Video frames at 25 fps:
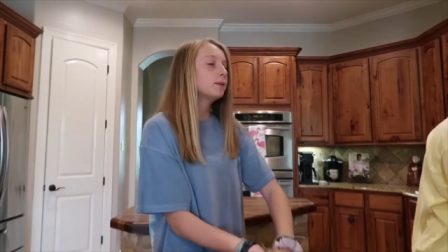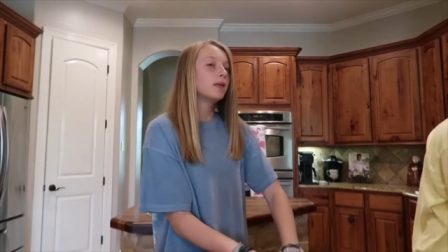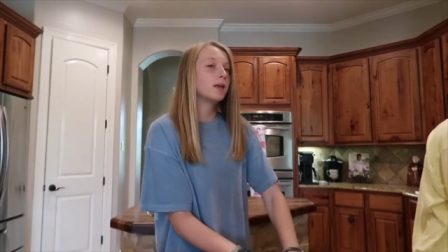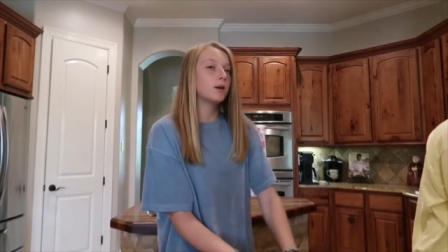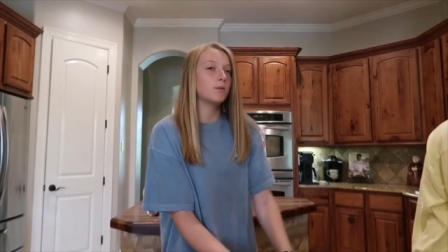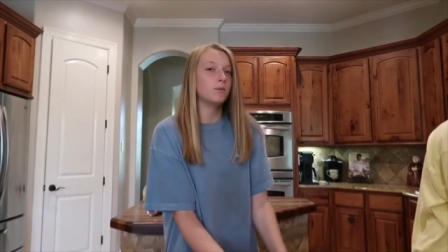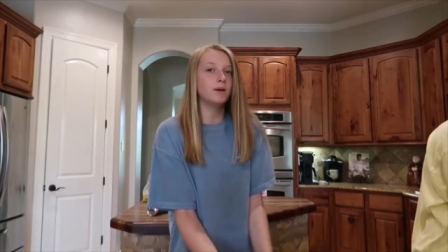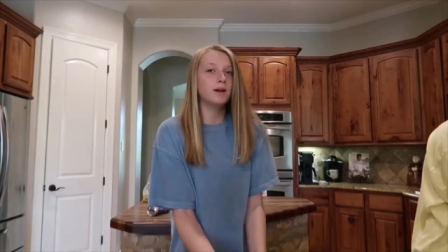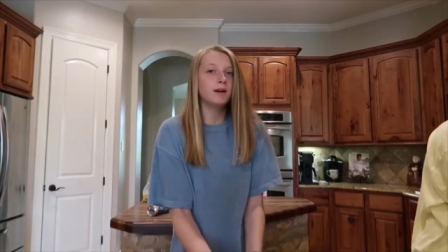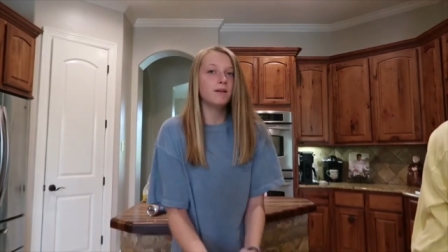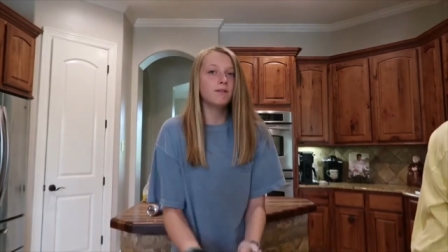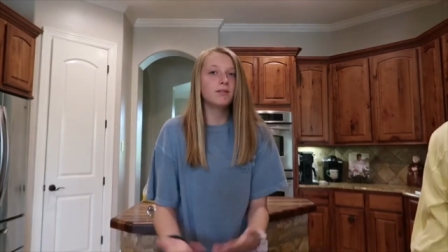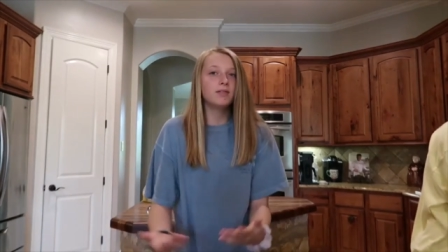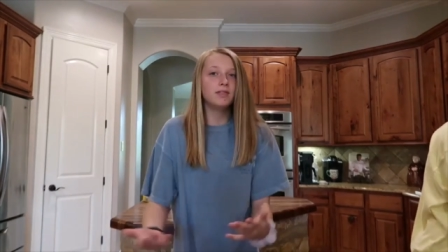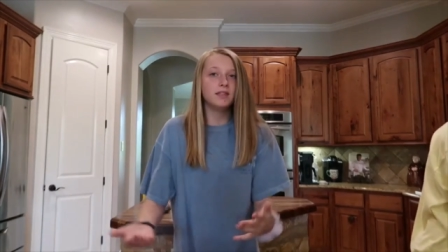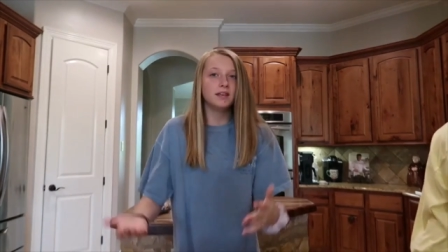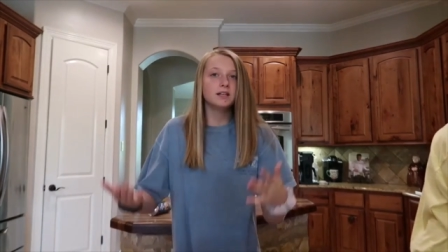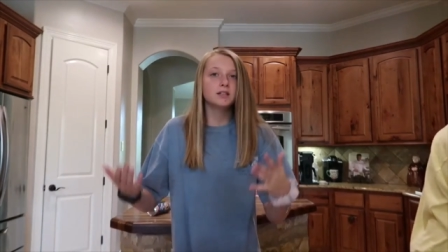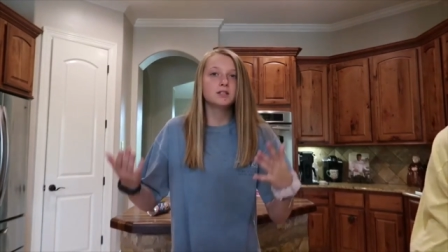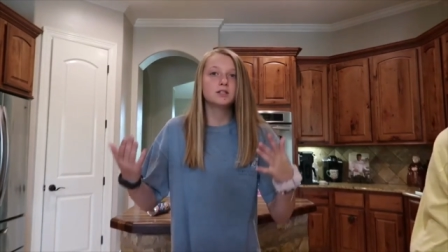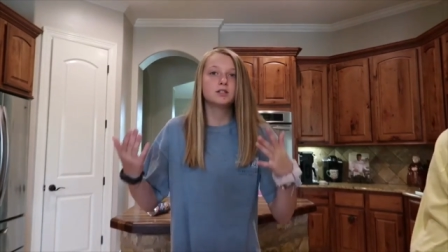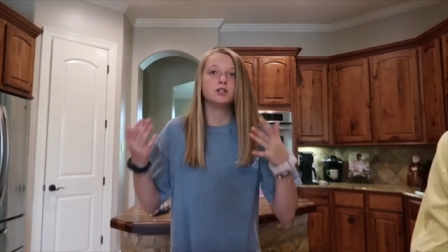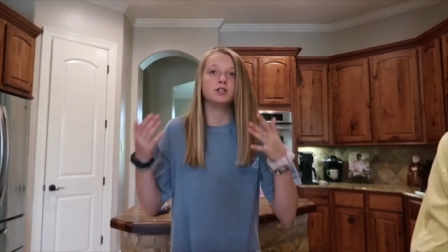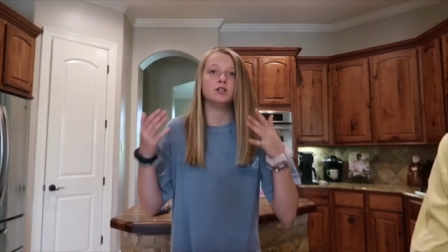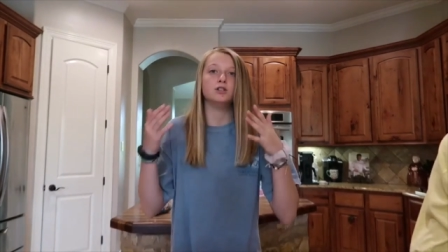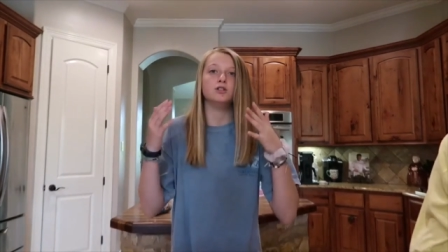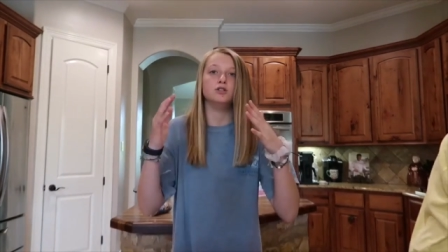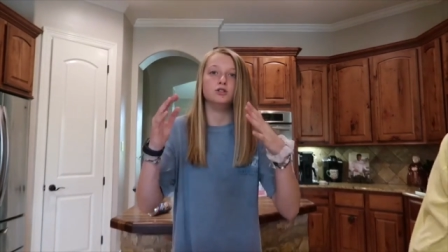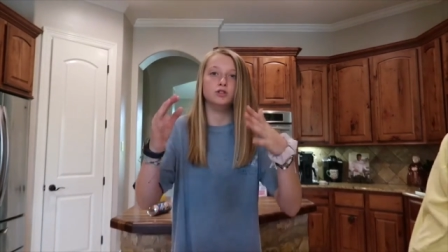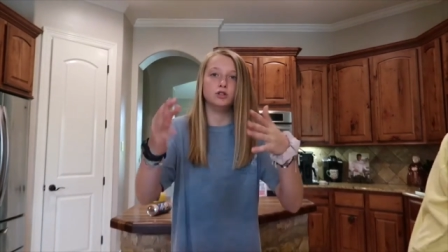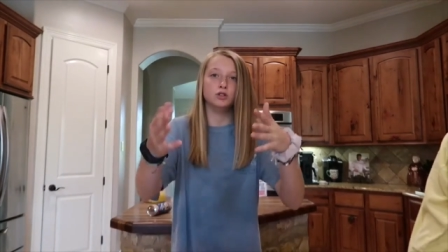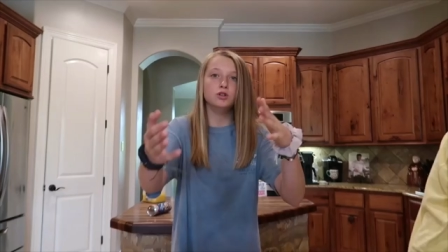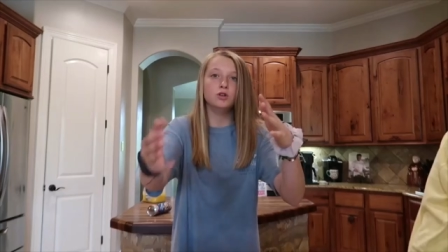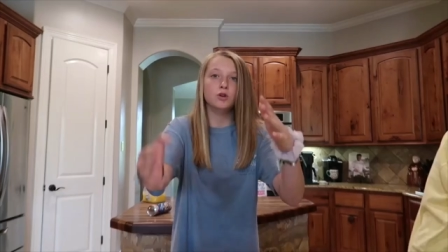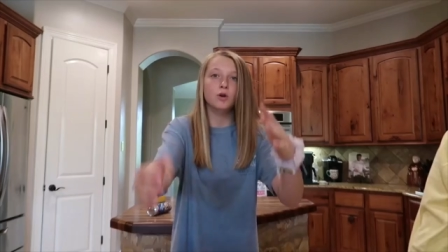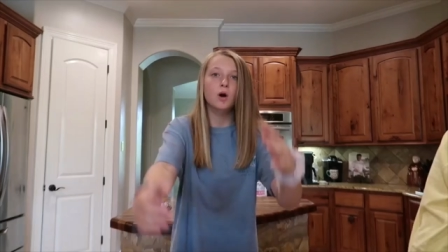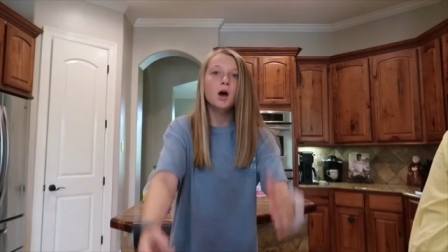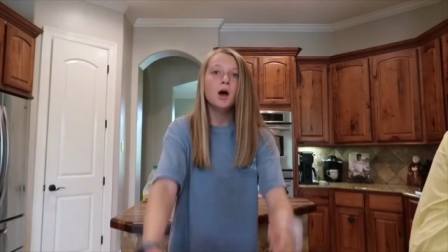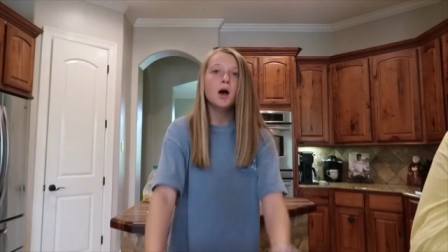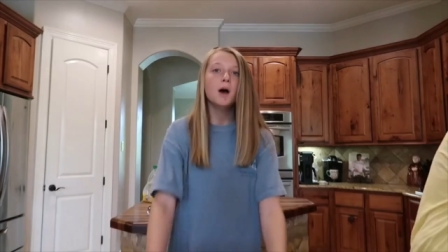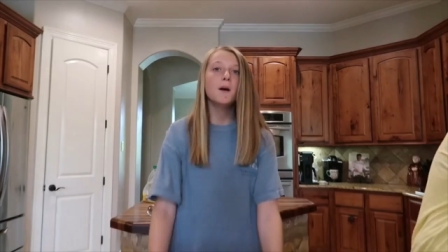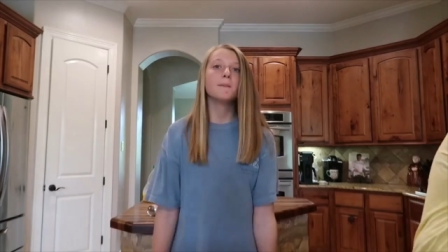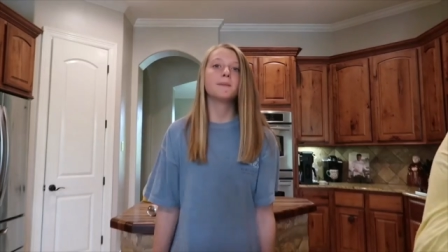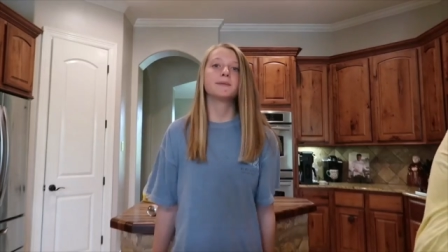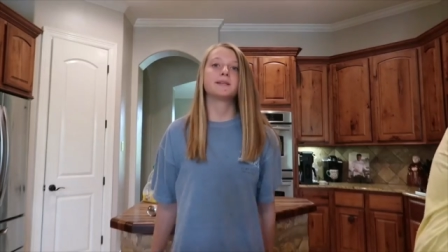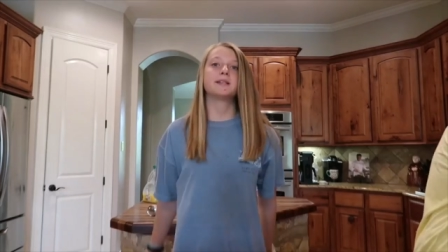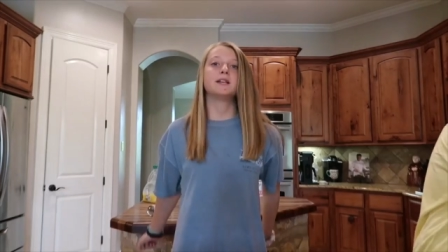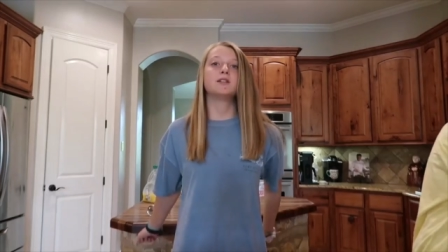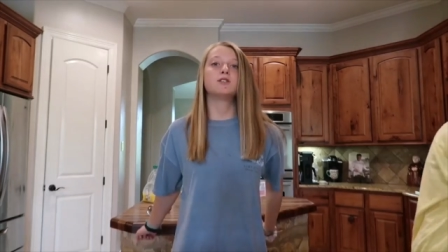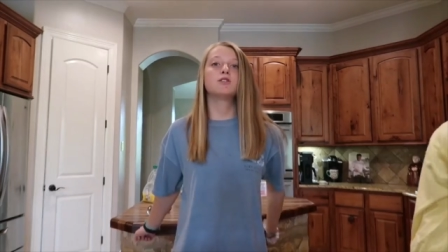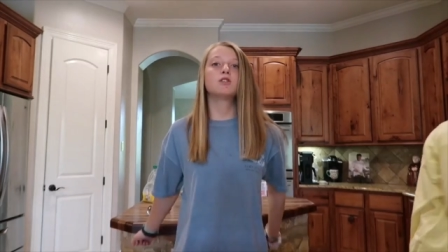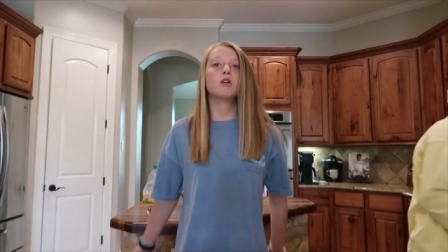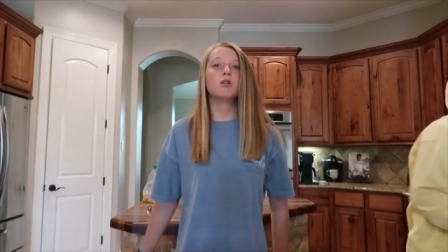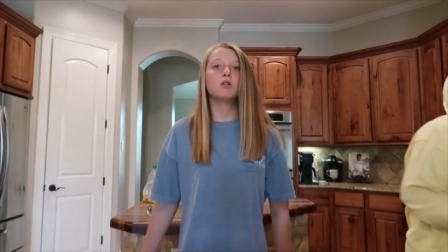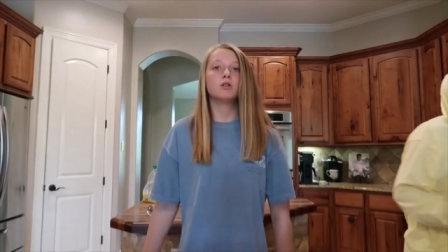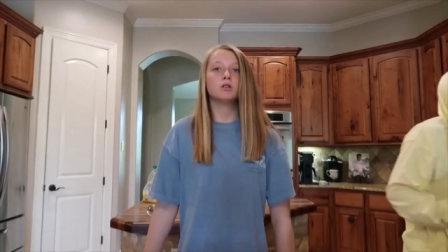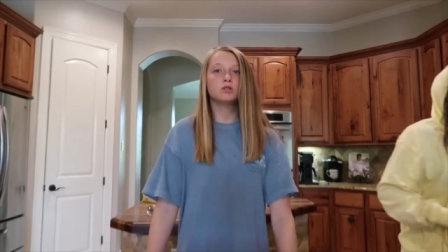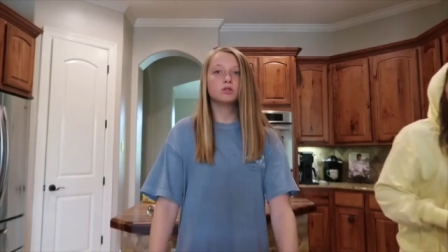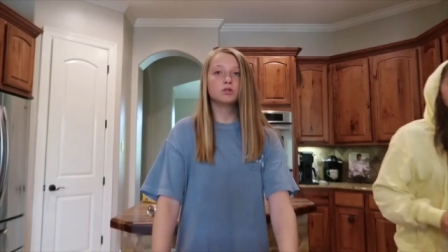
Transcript: Like we have things to do. It's like go to